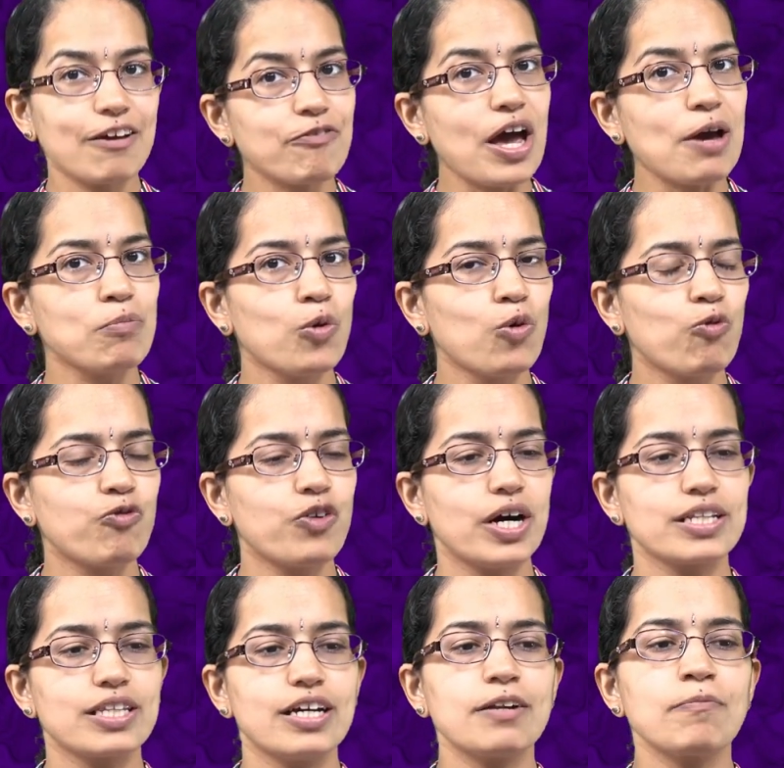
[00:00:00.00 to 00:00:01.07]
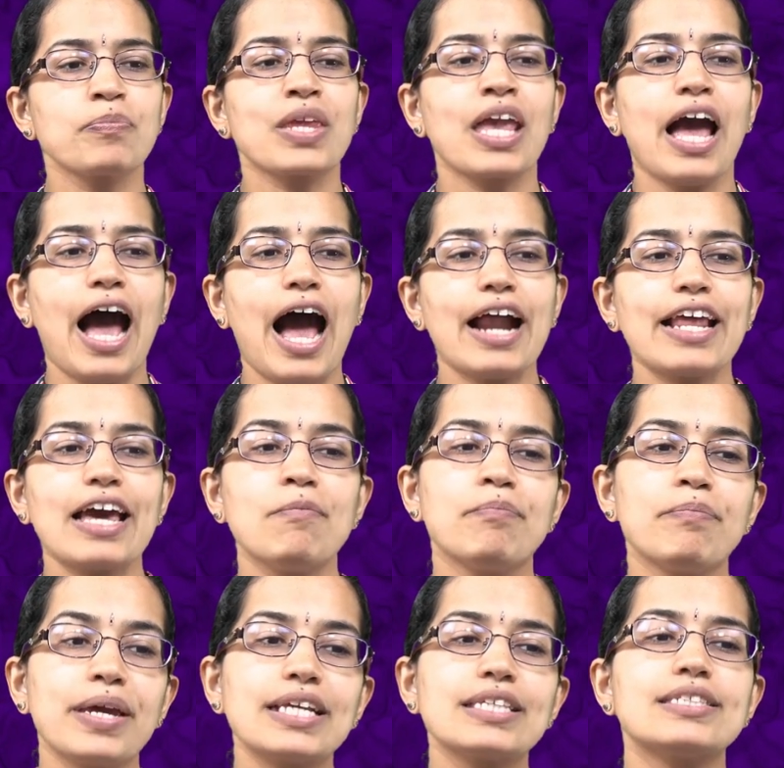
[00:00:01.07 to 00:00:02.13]
if I move further and I
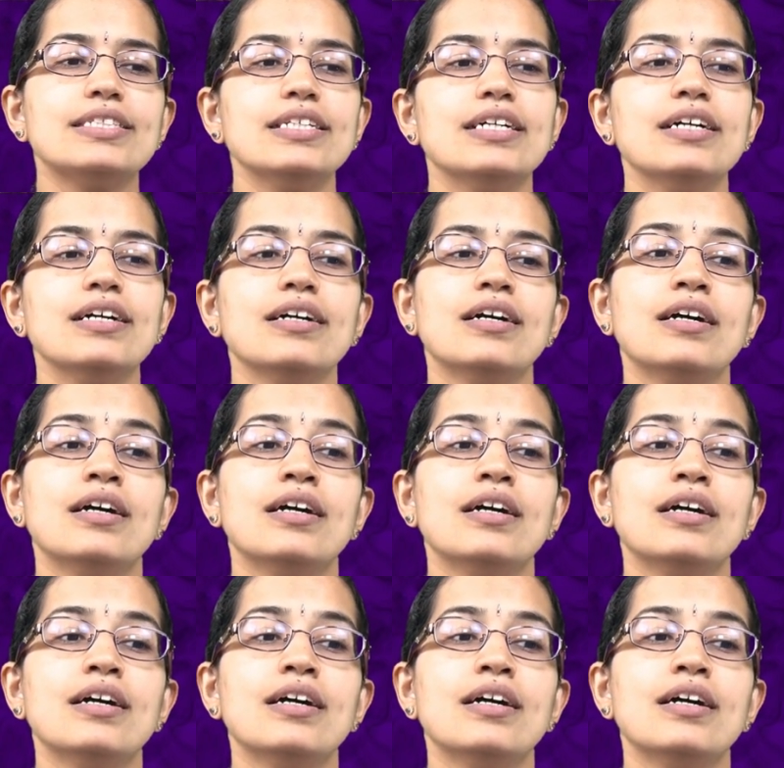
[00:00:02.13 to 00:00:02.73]
mix the